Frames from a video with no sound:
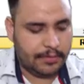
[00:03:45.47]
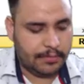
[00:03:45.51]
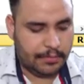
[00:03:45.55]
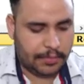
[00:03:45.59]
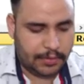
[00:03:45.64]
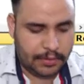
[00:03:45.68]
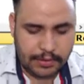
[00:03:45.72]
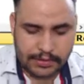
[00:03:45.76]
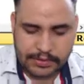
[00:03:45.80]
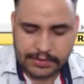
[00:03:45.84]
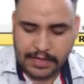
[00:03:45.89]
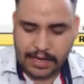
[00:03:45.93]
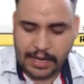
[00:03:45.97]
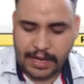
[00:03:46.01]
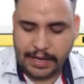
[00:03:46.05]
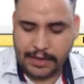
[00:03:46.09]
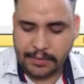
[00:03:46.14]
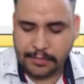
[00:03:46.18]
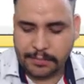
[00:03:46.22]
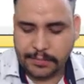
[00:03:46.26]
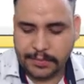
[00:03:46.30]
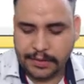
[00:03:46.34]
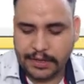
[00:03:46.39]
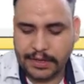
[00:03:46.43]
because
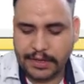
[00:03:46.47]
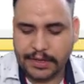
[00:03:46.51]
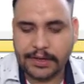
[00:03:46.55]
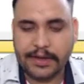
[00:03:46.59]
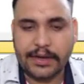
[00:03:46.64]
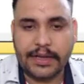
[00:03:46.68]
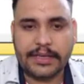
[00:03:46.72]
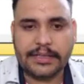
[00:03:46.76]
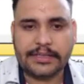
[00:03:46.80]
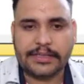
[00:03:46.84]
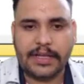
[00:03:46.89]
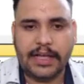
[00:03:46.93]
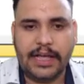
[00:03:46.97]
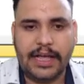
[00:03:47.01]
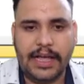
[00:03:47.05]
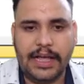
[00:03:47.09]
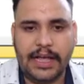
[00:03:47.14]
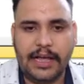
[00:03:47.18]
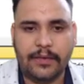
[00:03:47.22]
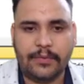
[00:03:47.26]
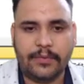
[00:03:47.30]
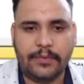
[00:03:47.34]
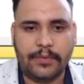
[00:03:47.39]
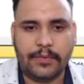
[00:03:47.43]
IP address I
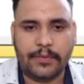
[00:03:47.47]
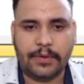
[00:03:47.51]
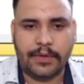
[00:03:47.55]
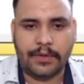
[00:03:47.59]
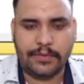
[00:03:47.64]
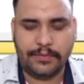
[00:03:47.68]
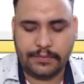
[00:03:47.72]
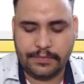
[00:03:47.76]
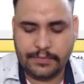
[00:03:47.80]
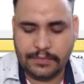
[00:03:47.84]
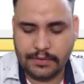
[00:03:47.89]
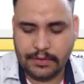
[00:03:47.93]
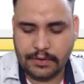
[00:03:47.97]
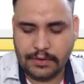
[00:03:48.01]
have to give.